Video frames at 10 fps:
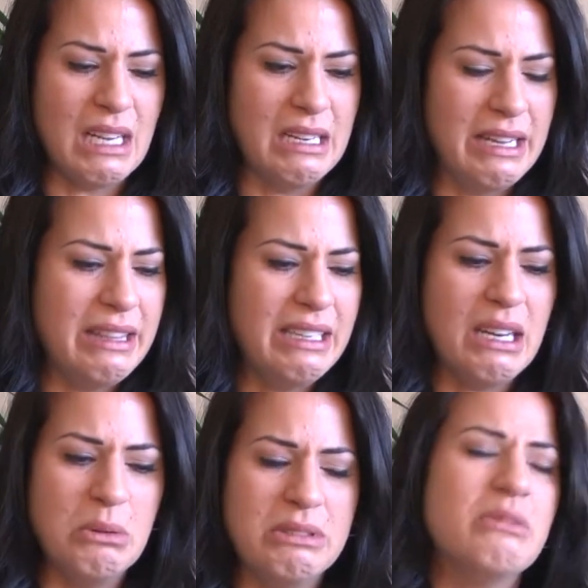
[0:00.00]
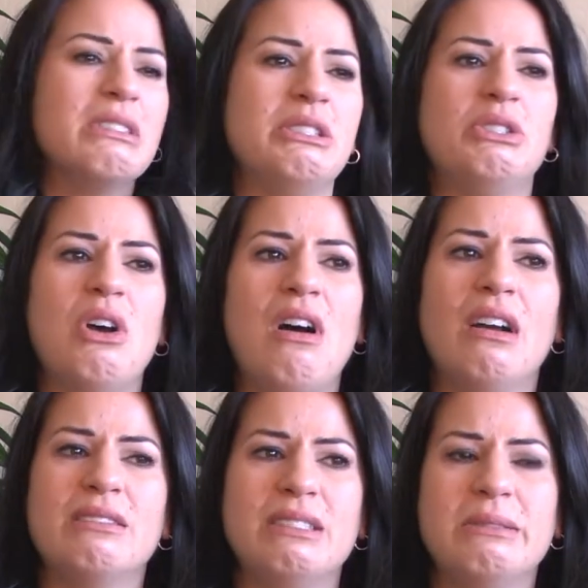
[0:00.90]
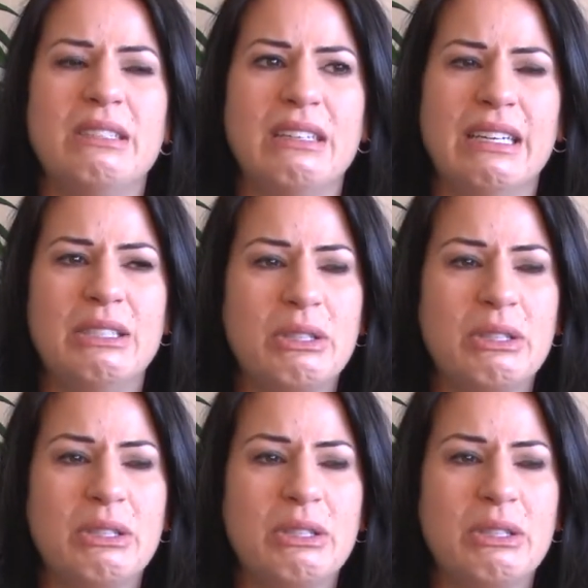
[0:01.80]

And I think I was really shocked, and I